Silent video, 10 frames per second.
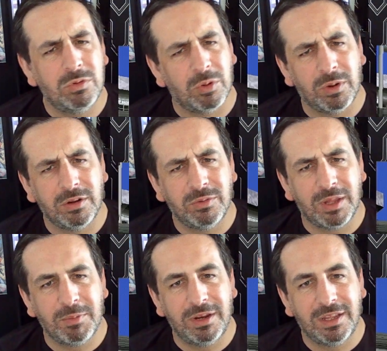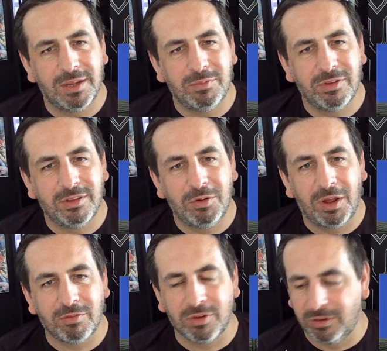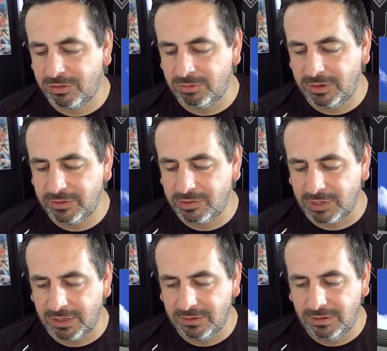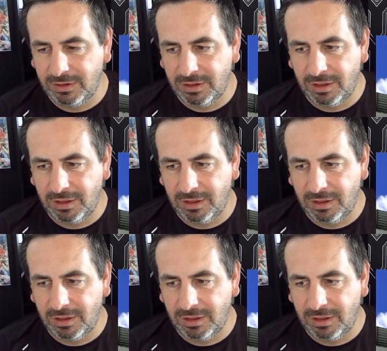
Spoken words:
Do I own that many games that do it? I've got 3 on the Saturn.